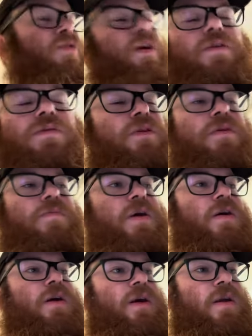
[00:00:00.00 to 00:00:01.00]
They don't look
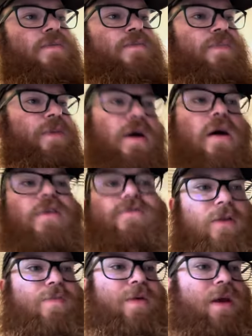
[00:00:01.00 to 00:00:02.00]
American. They are
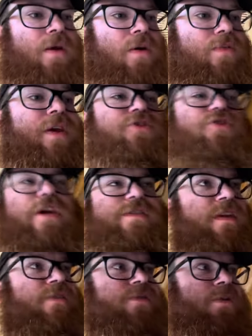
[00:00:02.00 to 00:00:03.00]
Filipino. They
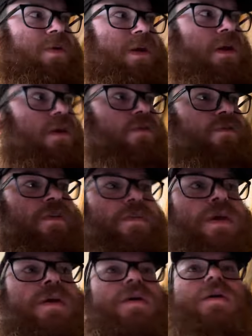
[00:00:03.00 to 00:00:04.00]
dress like Filipinos.
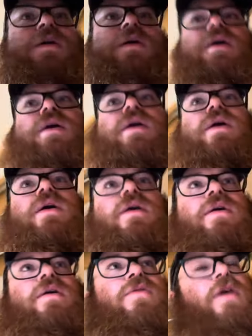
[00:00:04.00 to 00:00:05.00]

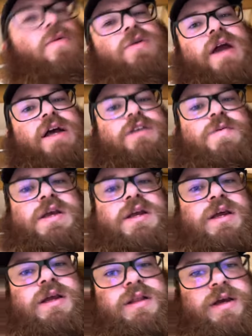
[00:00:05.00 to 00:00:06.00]
They will not speak
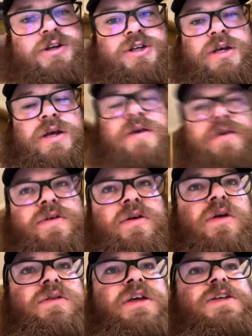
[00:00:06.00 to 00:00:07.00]
in English.
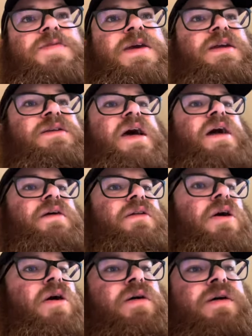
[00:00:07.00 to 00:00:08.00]
They'll only speak in
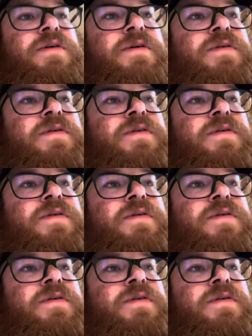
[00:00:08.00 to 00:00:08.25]
Tagalog.